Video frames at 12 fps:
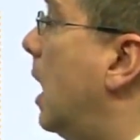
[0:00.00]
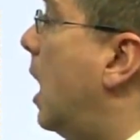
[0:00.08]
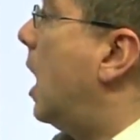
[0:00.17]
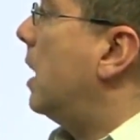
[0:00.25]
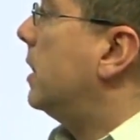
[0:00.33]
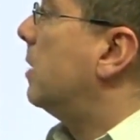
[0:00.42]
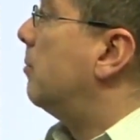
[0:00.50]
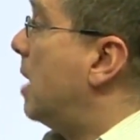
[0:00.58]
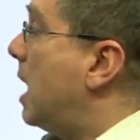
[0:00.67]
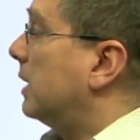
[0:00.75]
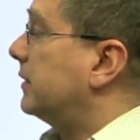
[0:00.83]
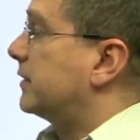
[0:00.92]
On the
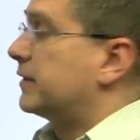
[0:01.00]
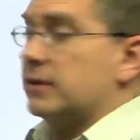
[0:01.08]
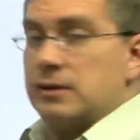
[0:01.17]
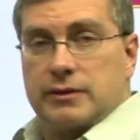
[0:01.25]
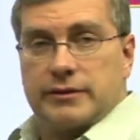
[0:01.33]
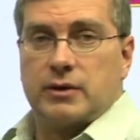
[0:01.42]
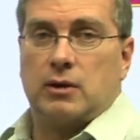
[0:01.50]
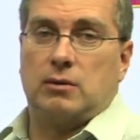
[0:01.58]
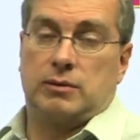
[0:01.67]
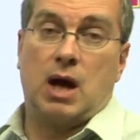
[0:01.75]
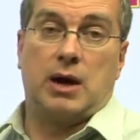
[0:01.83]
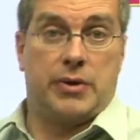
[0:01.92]
bus,
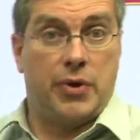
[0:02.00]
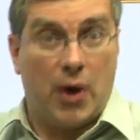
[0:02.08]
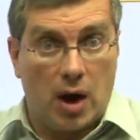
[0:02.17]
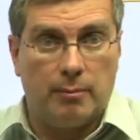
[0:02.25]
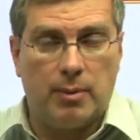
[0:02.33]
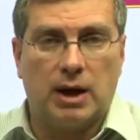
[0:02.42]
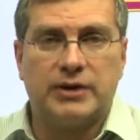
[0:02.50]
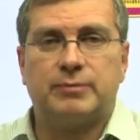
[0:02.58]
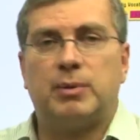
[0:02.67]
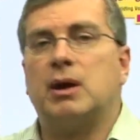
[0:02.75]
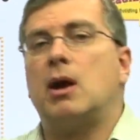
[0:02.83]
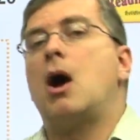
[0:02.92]
so not the bus,
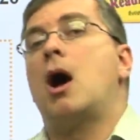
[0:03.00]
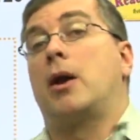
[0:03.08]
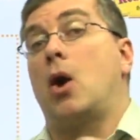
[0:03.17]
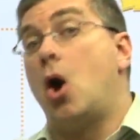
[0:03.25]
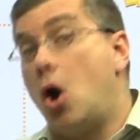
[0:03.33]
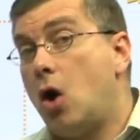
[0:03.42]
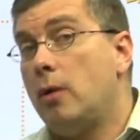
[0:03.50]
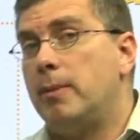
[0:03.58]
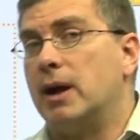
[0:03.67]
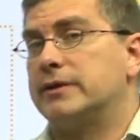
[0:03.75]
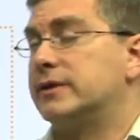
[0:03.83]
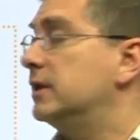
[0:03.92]
but on all
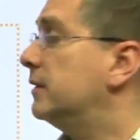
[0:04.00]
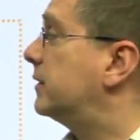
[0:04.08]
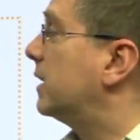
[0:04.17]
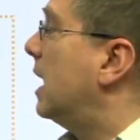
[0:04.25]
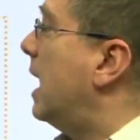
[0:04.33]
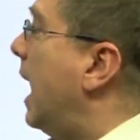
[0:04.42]
buses,